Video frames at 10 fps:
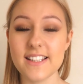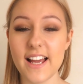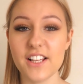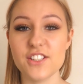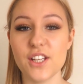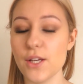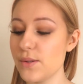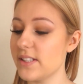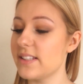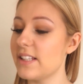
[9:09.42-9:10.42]
Next,
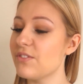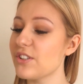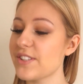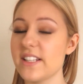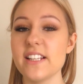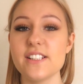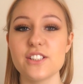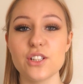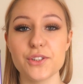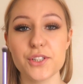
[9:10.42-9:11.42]
using the Real Techniques
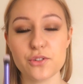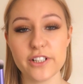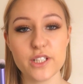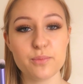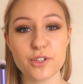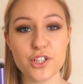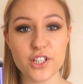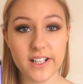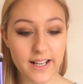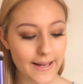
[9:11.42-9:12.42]
Deluxe Crease
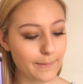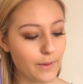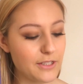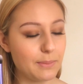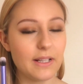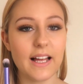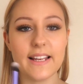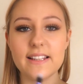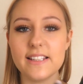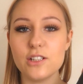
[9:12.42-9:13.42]
brush, I'm going to
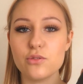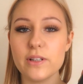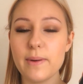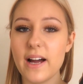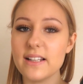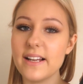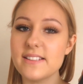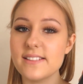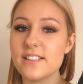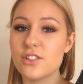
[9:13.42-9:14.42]
apply the cream
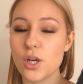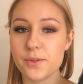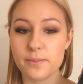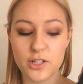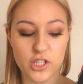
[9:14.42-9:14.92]
highlighter to the tops of my